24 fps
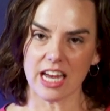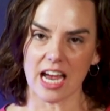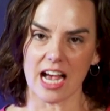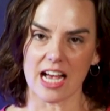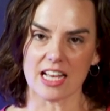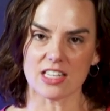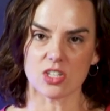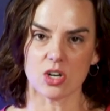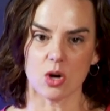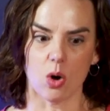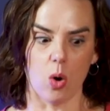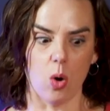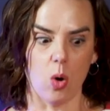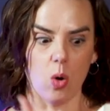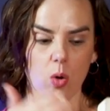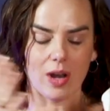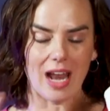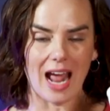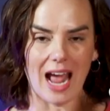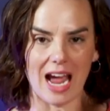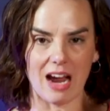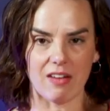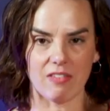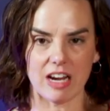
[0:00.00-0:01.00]
has to
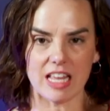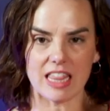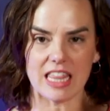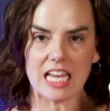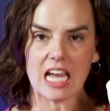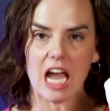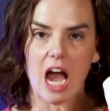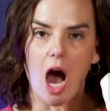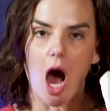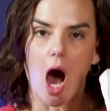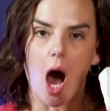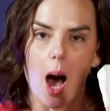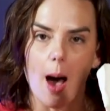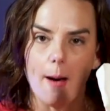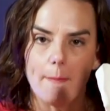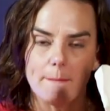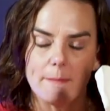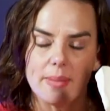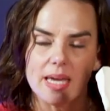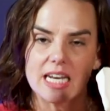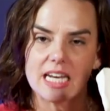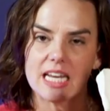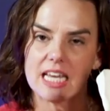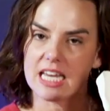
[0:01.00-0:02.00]
hold everything up
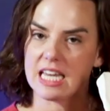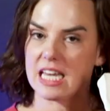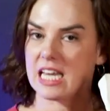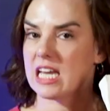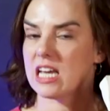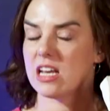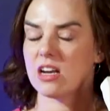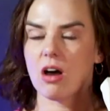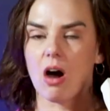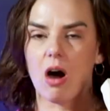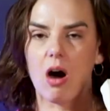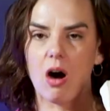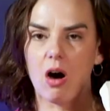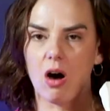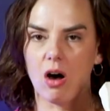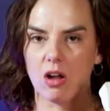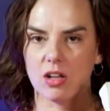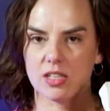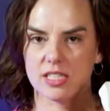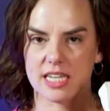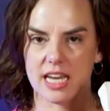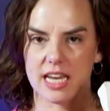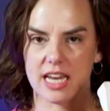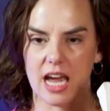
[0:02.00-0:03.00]
and in all
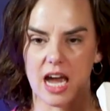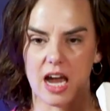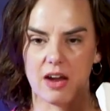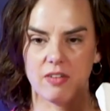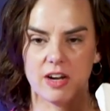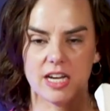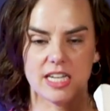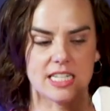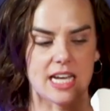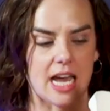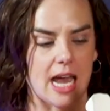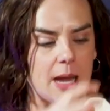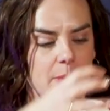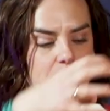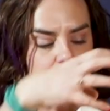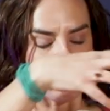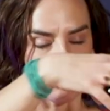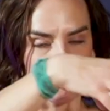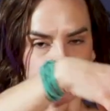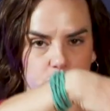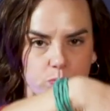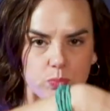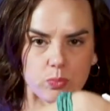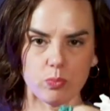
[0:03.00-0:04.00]
day, every day.
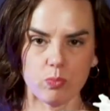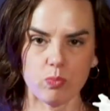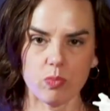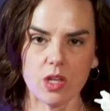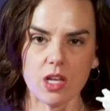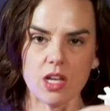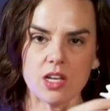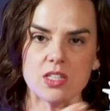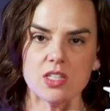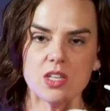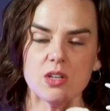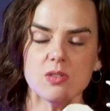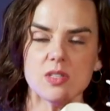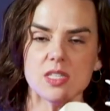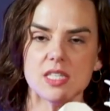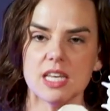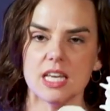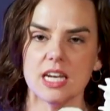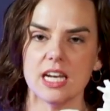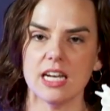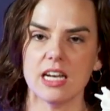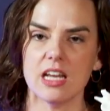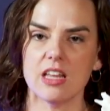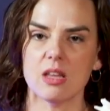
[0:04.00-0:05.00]
So
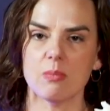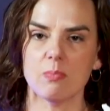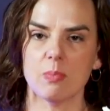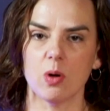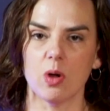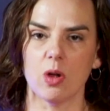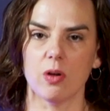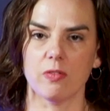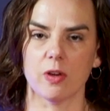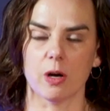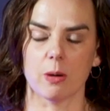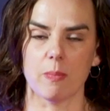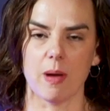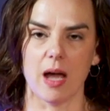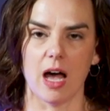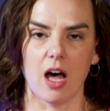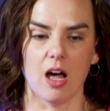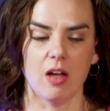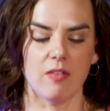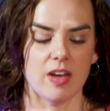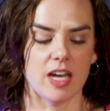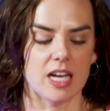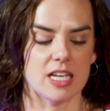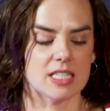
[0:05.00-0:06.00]
sitting in the bowl of your
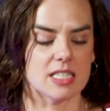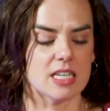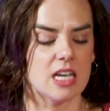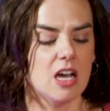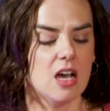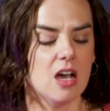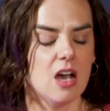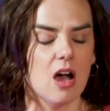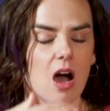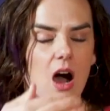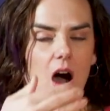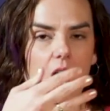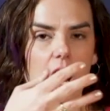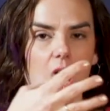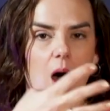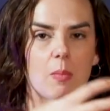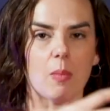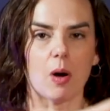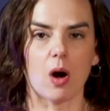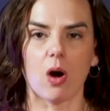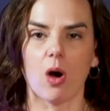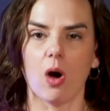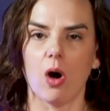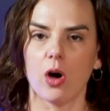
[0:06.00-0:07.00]
pelvis
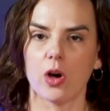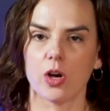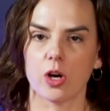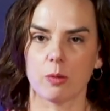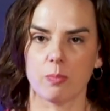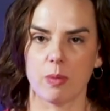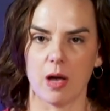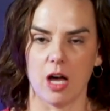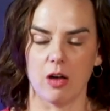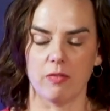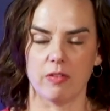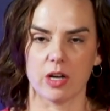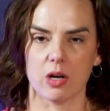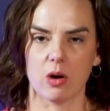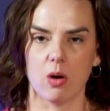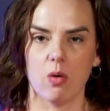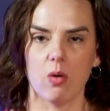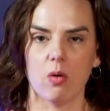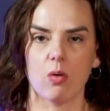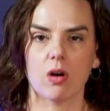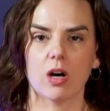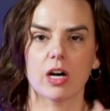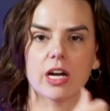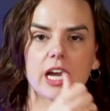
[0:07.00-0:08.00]
are all your pelvic
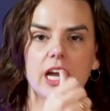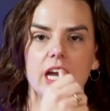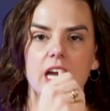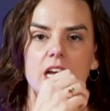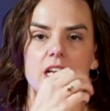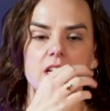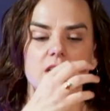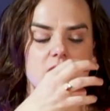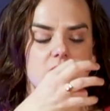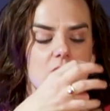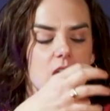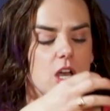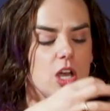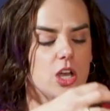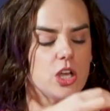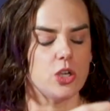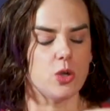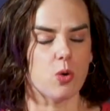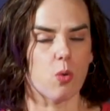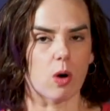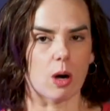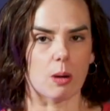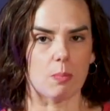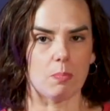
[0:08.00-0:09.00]
organs,
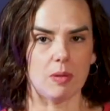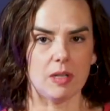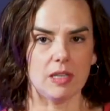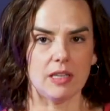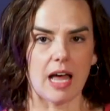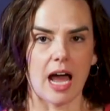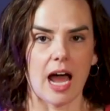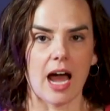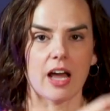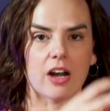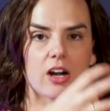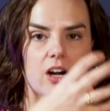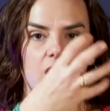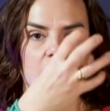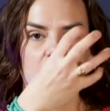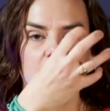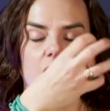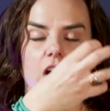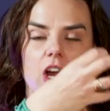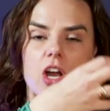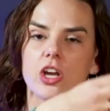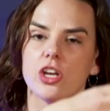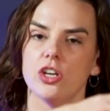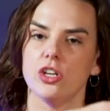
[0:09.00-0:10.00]
your
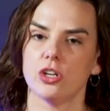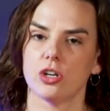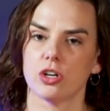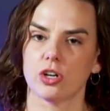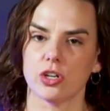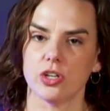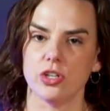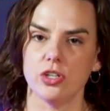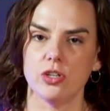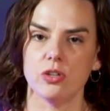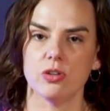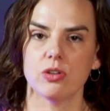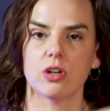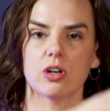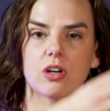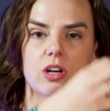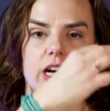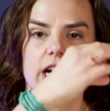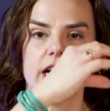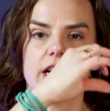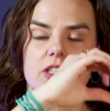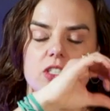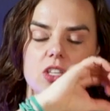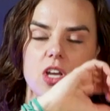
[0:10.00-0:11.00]
bladder, your
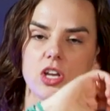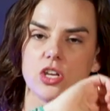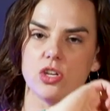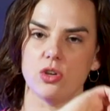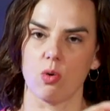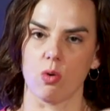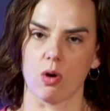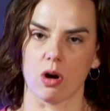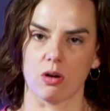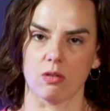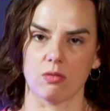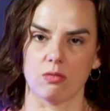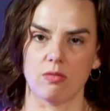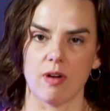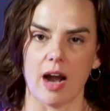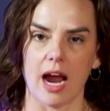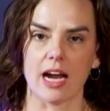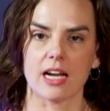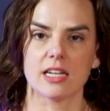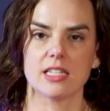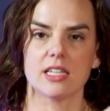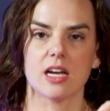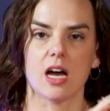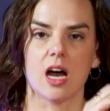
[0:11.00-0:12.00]
uterus, your
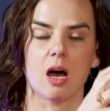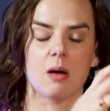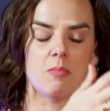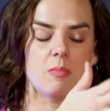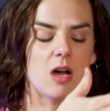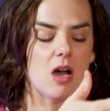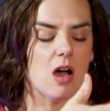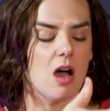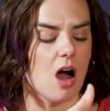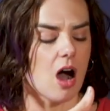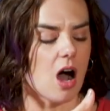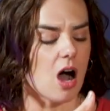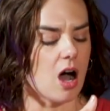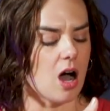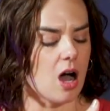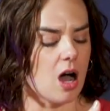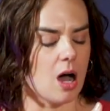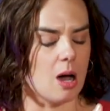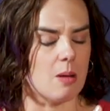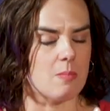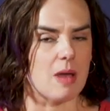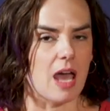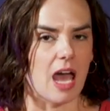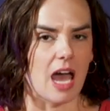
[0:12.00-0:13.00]
rectum,
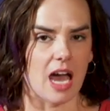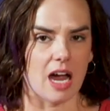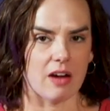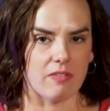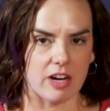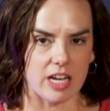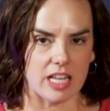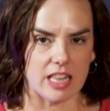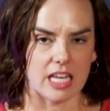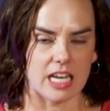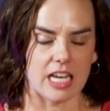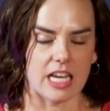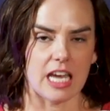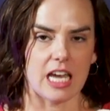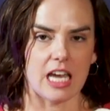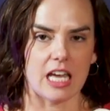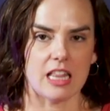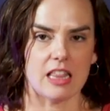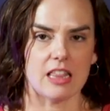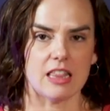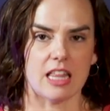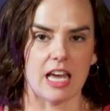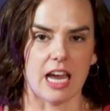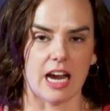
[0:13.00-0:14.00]
everything
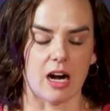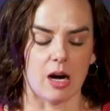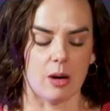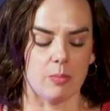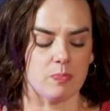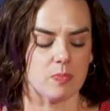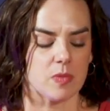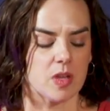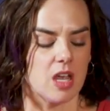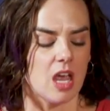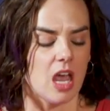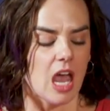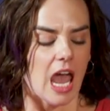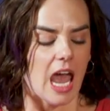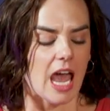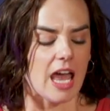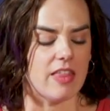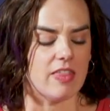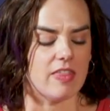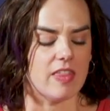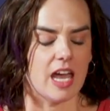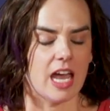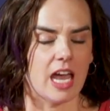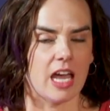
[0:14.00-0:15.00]
in there.
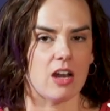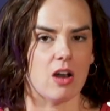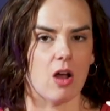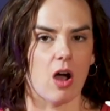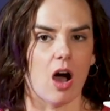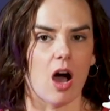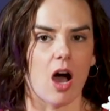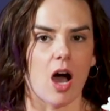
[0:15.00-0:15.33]
And then